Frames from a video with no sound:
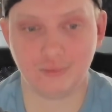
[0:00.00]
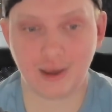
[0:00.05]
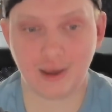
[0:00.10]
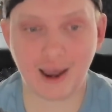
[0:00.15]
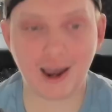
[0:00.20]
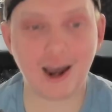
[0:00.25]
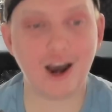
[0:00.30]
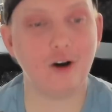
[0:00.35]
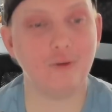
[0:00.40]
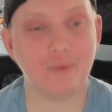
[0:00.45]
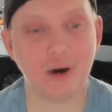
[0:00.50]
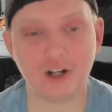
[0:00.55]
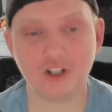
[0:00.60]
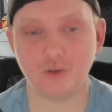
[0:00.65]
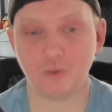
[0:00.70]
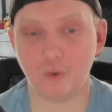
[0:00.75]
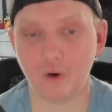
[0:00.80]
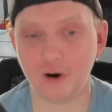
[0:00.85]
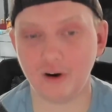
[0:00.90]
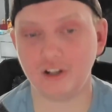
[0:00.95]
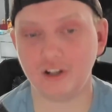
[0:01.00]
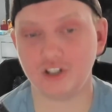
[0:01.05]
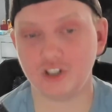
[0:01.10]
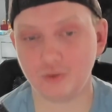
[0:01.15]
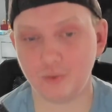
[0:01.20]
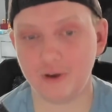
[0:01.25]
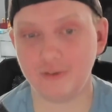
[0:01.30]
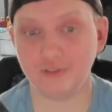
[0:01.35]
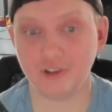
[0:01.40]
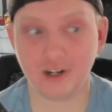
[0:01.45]
How much work is
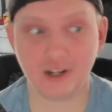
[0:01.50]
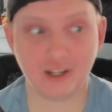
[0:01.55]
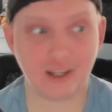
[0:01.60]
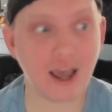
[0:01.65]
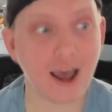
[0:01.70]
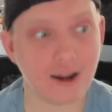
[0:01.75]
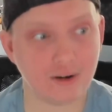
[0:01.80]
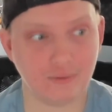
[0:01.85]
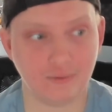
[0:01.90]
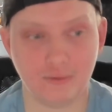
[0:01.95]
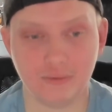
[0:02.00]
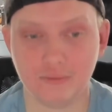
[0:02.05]
Swift going to get?